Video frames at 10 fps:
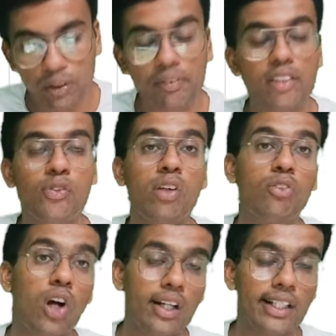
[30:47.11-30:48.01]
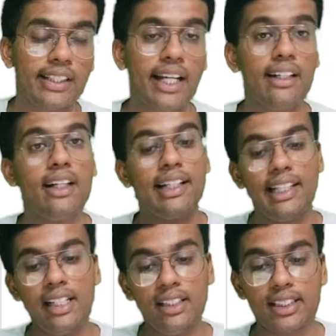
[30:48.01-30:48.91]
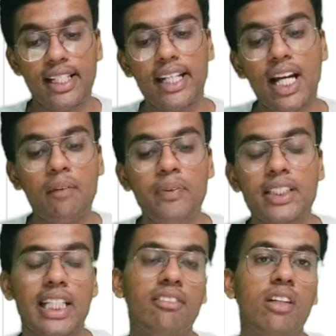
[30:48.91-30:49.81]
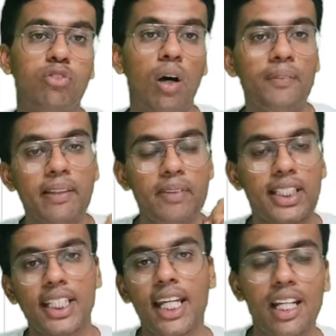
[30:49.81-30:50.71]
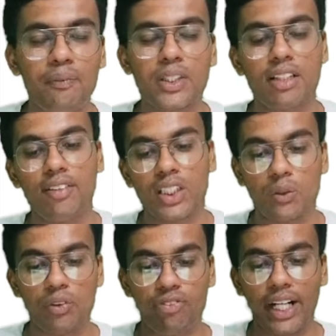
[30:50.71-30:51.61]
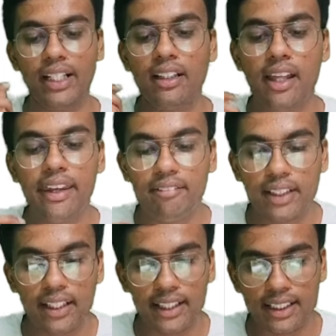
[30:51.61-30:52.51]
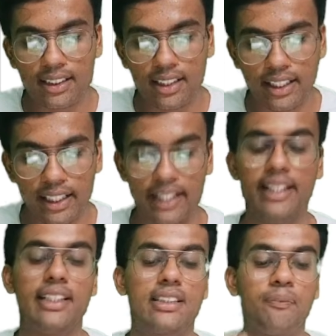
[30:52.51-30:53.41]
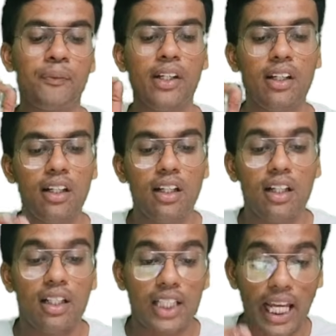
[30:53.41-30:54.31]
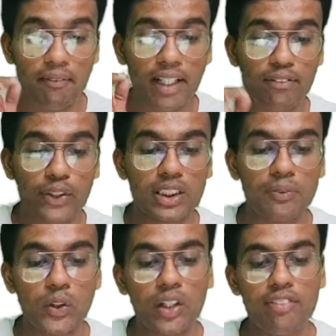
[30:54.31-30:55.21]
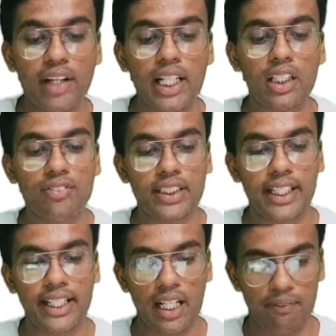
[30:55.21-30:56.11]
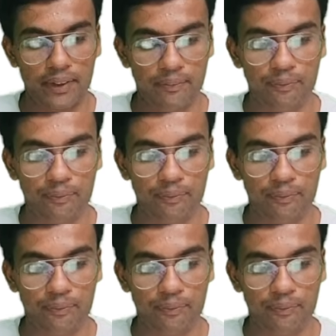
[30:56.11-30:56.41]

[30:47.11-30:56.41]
But if you have not done that, then CIRP 7, form number CIRP 7 is to be filed within next 3 days. Timeline for subsequent filing of CIRP.